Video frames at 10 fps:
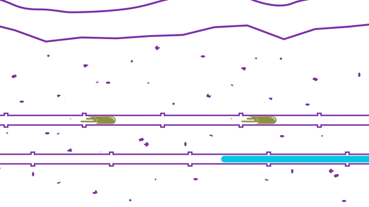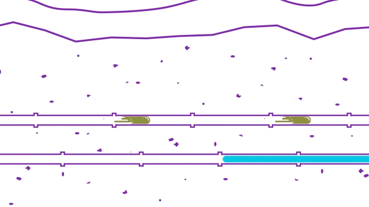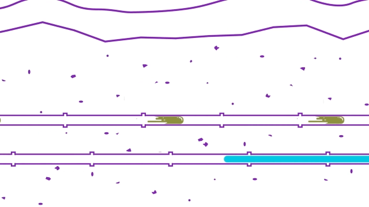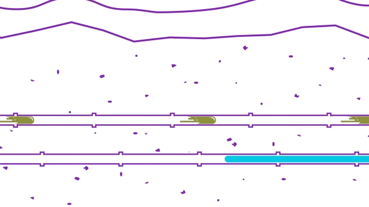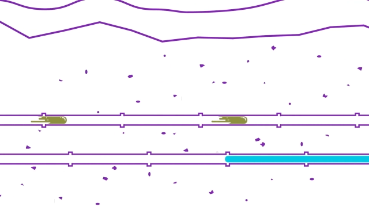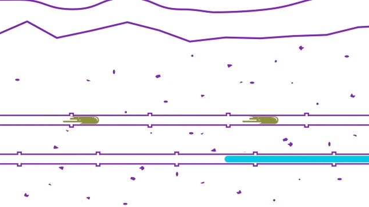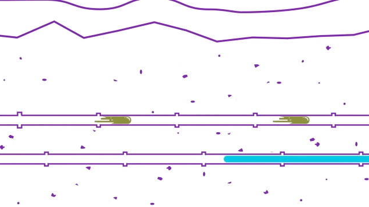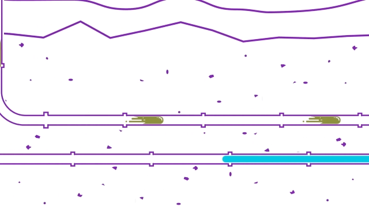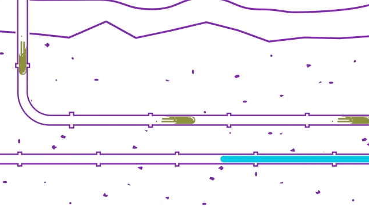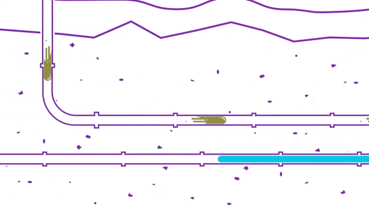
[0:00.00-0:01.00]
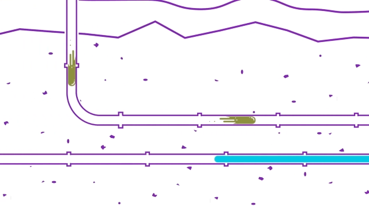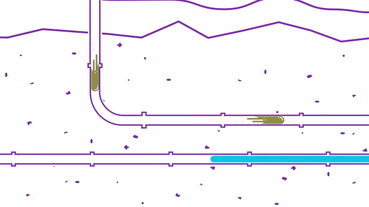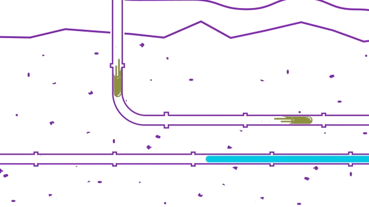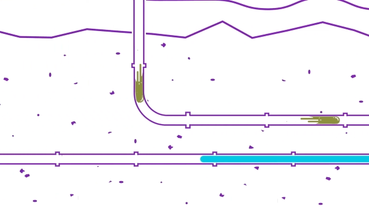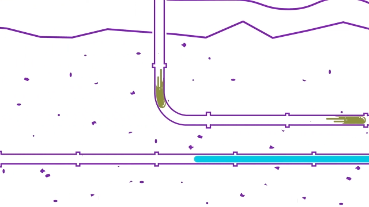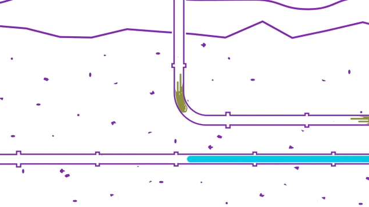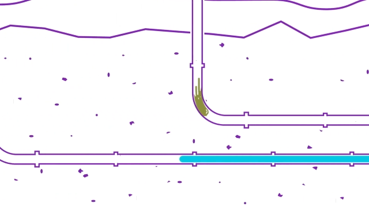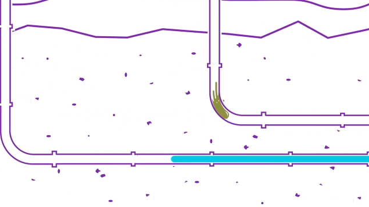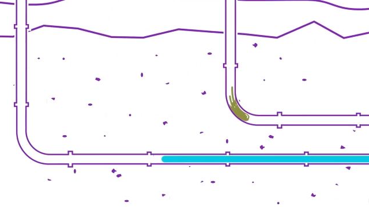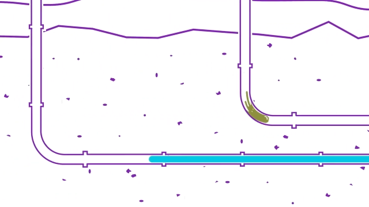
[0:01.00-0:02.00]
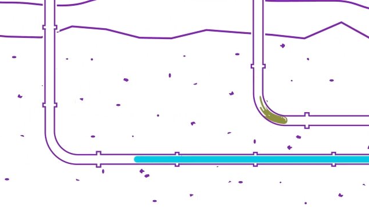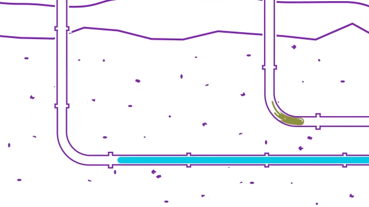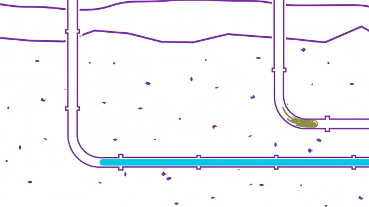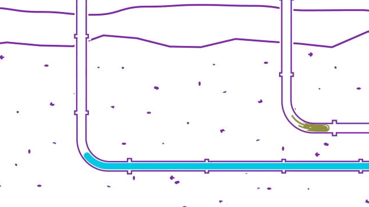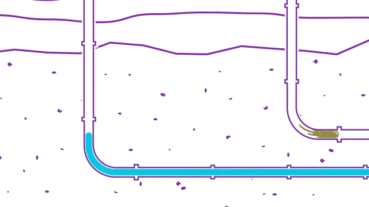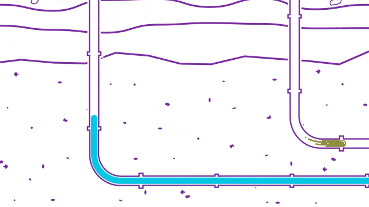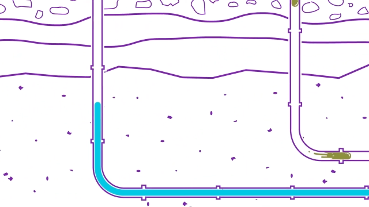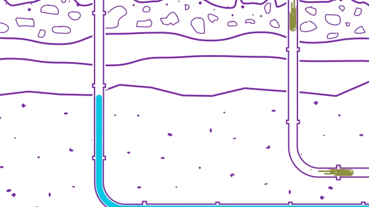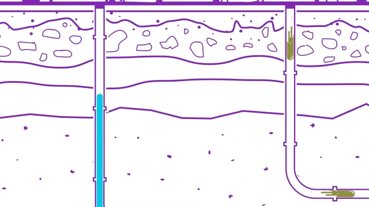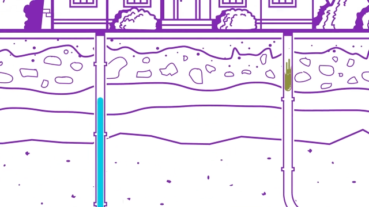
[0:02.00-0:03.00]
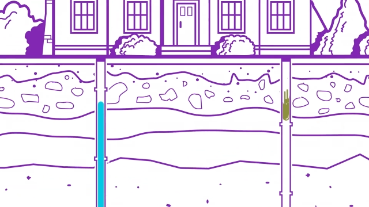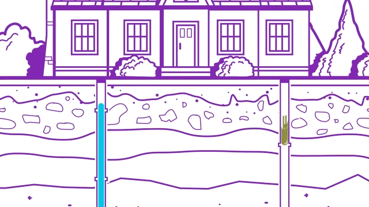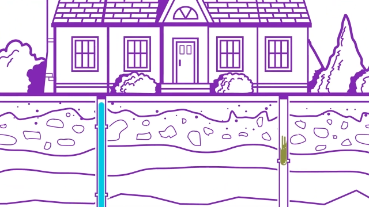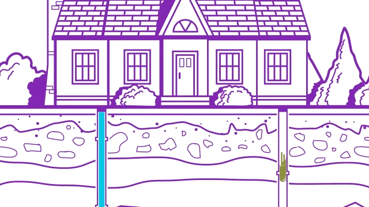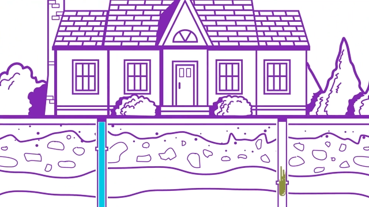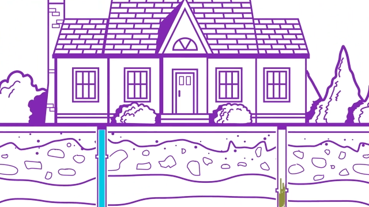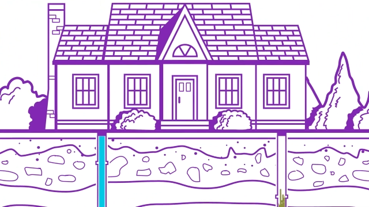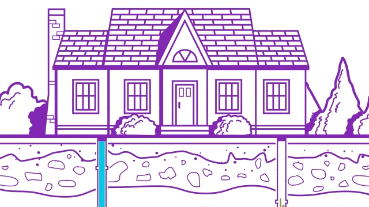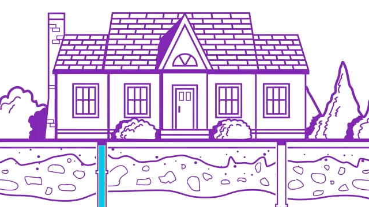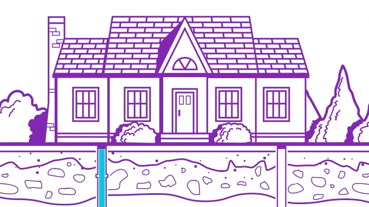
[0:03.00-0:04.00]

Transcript: No face is visible, so there are no lips to read.